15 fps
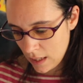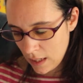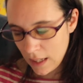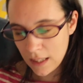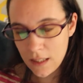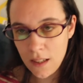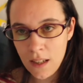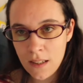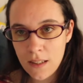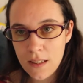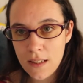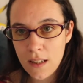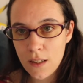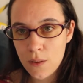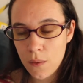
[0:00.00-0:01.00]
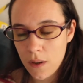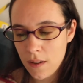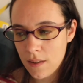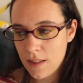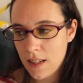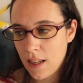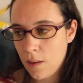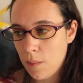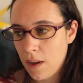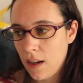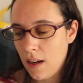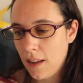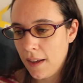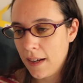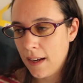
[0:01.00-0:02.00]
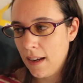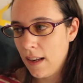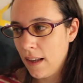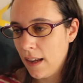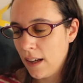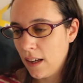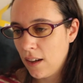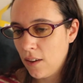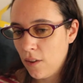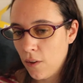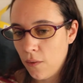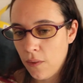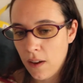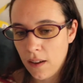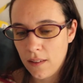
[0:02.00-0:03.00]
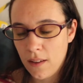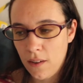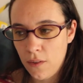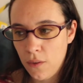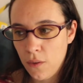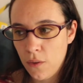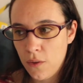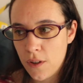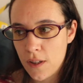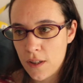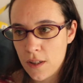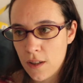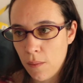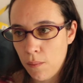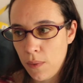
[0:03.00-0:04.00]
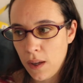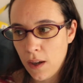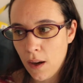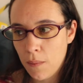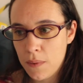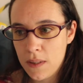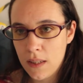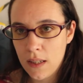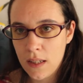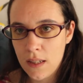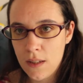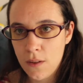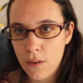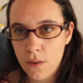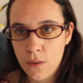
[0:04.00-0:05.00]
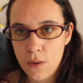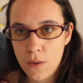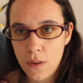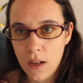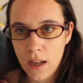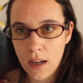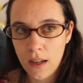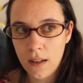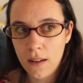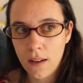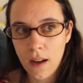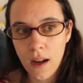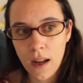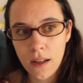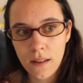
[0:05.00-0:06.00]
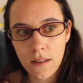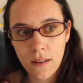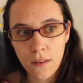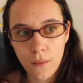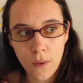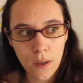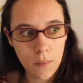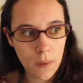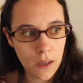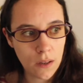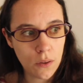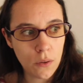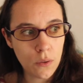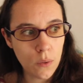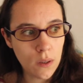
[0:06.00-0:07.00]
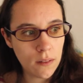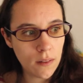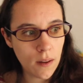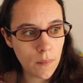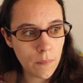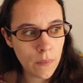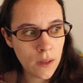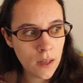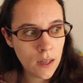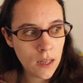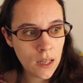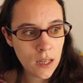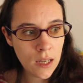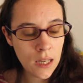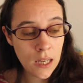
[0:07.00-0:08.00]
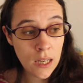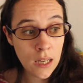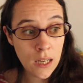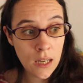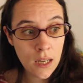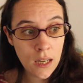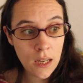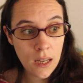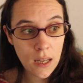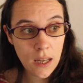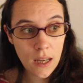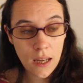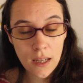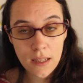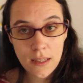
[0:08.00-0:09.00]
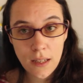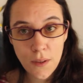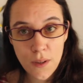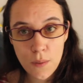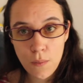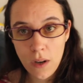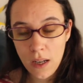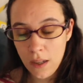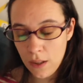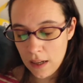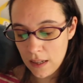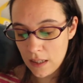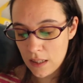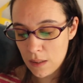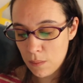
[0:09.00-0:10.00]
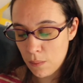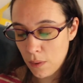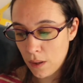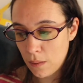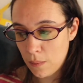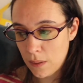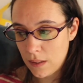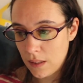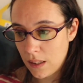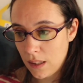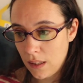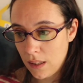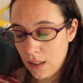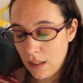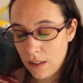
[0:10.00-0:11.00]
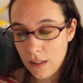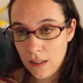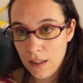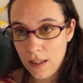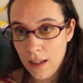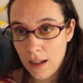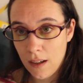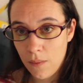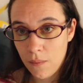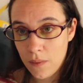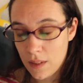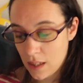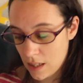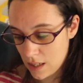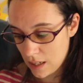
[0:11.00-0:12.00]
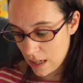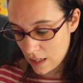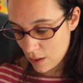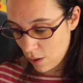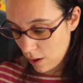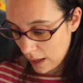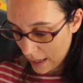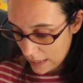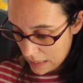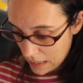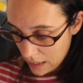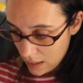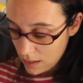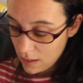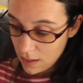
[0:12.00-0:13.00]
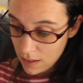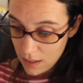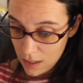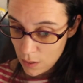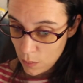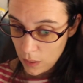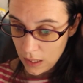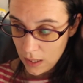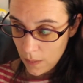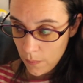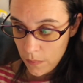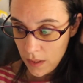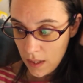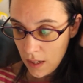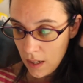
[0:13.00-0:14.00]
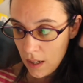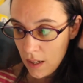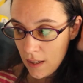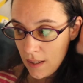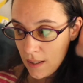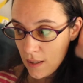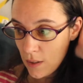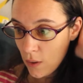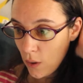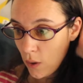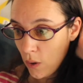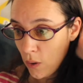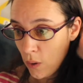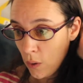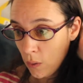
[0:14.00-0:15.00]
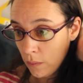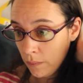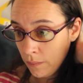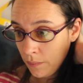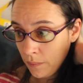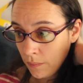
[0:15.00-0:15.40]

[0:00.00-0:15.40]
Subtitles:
like the exercise weren't that bad. Like, I like the fact that you just pick up things you used to like and went back to doing them, and that was pretty nice. But basically, yeah, that's all I did this week. So